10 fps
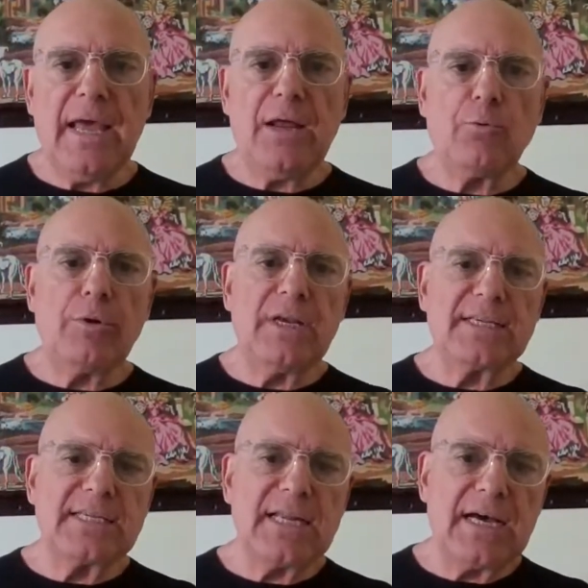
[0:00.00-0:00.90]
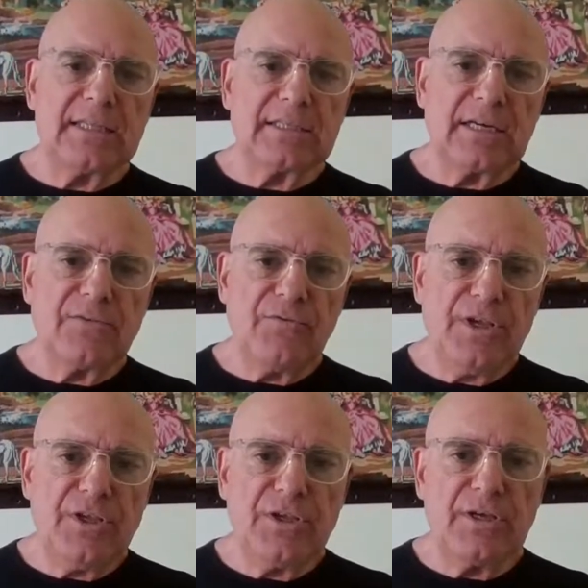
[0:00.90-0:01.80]
And when it's not
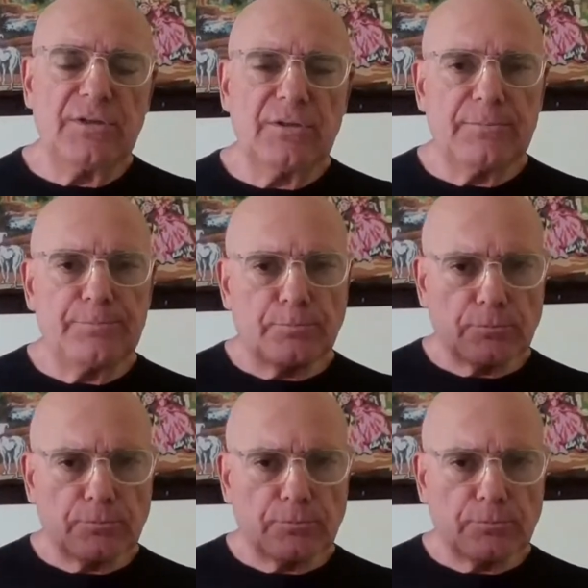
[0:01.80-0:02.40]
convenient,